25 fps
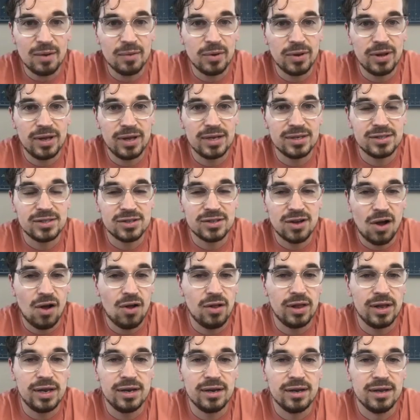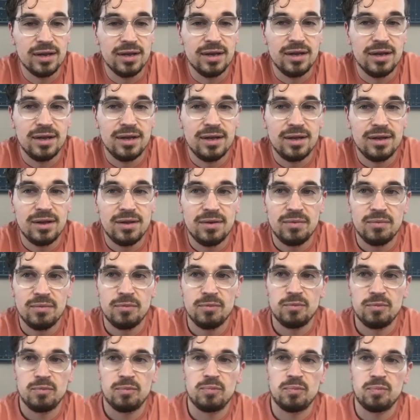really a solid
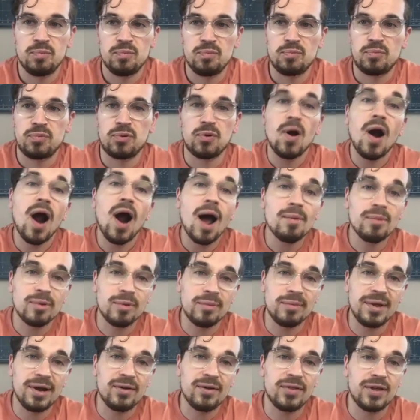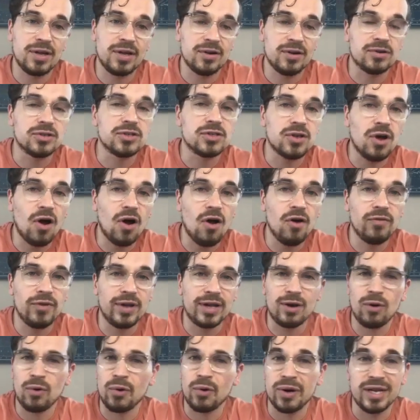problem there that you're
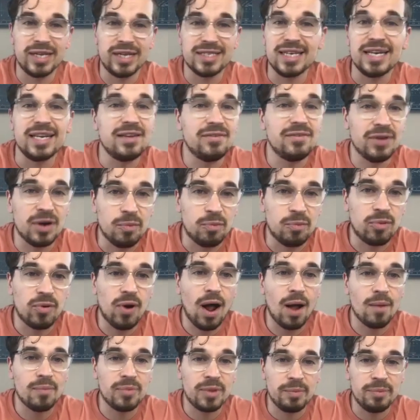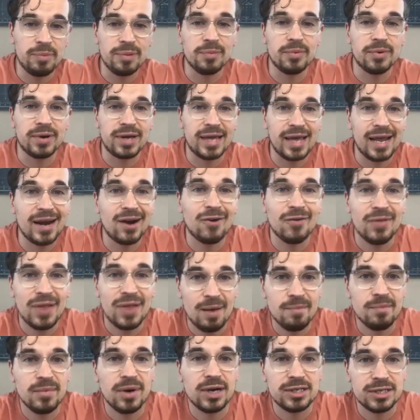solving, or is it even a problem that people care
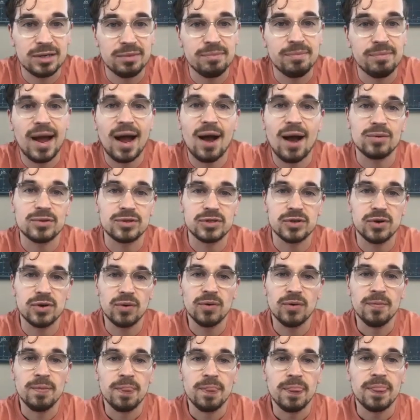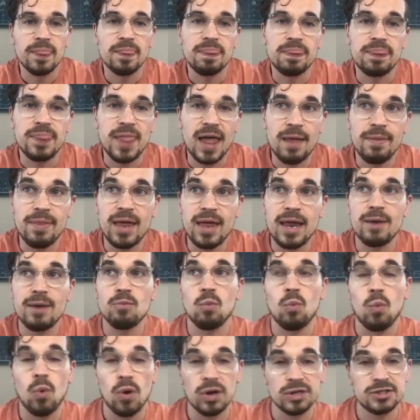that much about? So, and
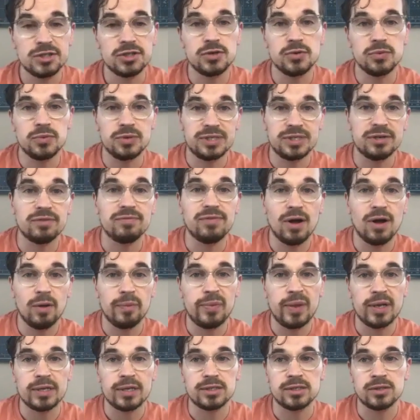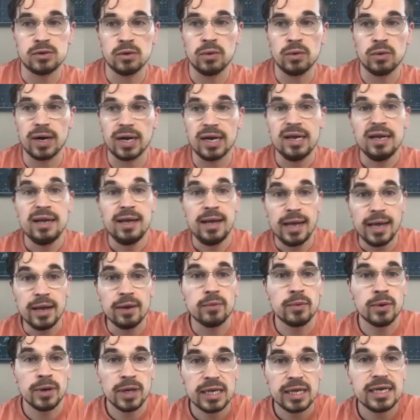then once you develop that story,
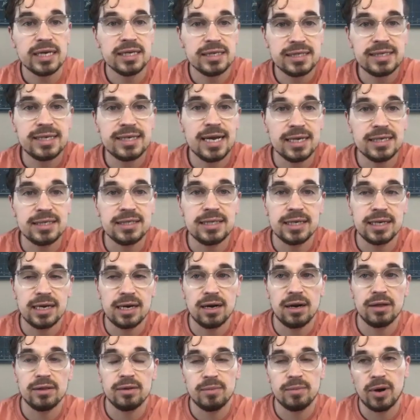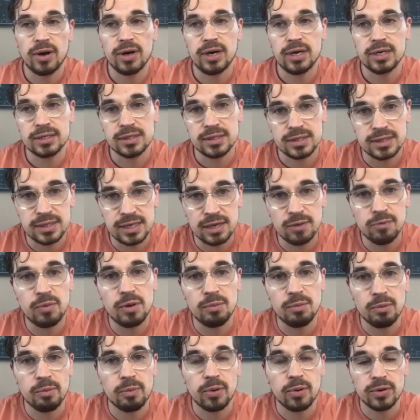it really is testing it on the market to see if
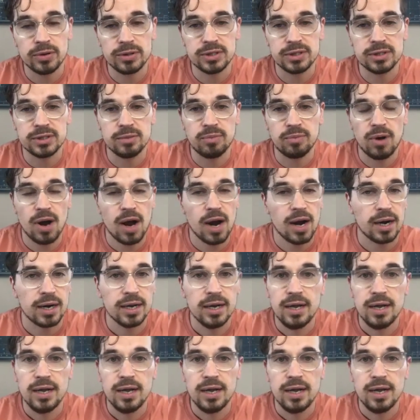people purchase the product.